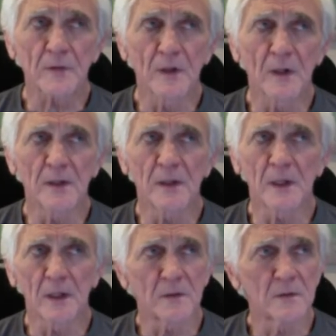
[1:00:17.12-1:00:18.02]
on
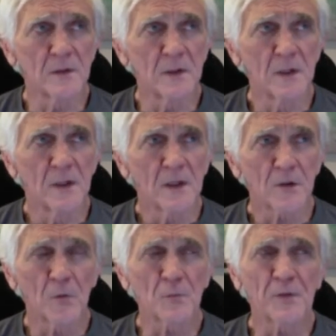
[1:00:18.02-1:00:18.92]
uh,
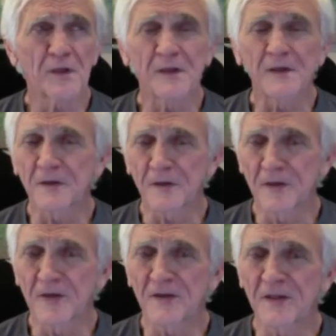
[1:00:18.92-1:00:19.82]
Cone Peak
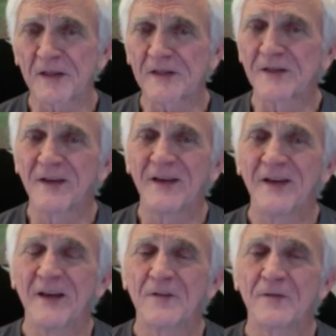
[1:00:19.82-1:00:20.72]
in the
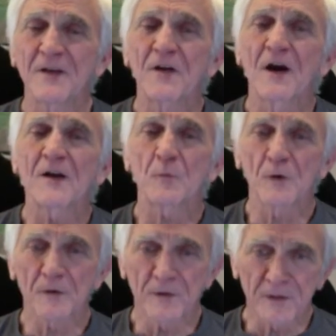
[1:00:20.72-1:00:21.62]
Ventana
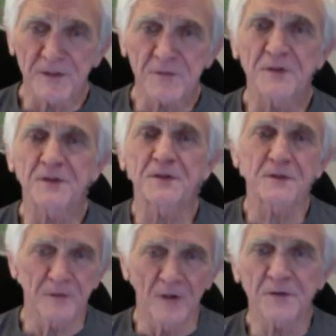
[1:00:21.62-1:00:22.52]
Wilderness, which
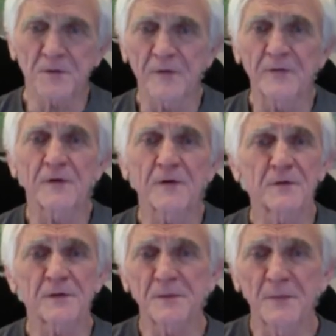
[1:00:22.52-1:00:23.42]
is also referred
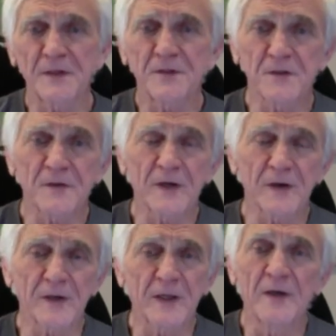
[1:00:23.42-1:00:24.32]
to as the Big Sur
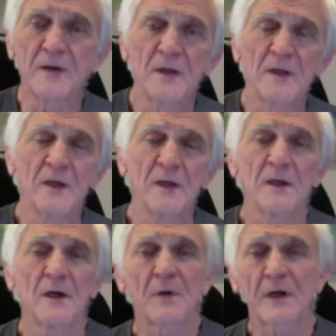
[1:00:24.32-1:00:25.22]
area.
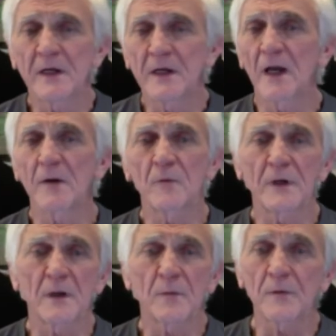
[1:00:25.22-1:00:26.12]
A ah. buddy and I went
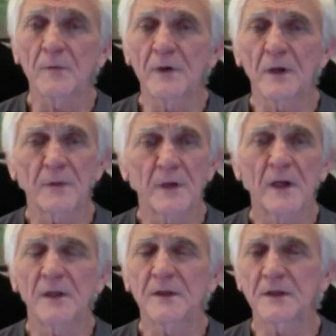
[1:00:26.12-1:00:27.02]
up. We went up, and
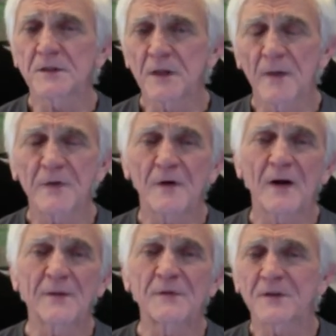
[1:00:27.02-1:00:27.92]
at this time, you know,
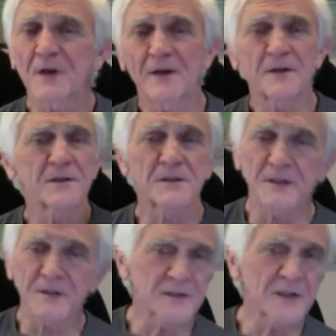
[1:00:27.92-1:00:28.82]
I'm a child of the
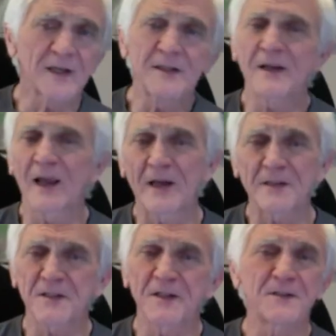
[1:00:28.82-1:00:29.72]
'60s. I did
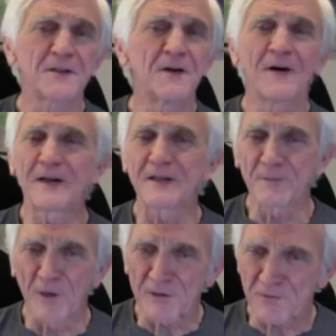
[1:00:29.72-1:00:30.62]
acid, you know, I did
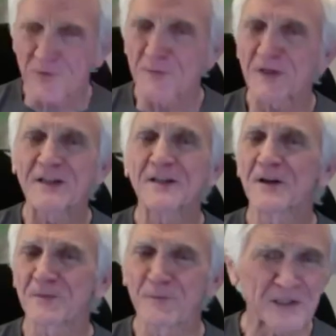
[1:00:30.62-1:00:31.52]
mushrooms, I did
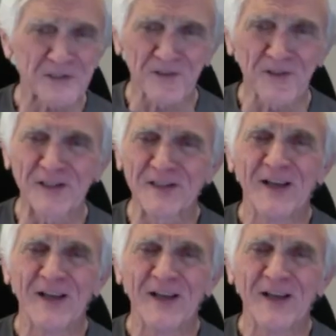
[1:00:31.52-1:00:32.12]
all mescaline.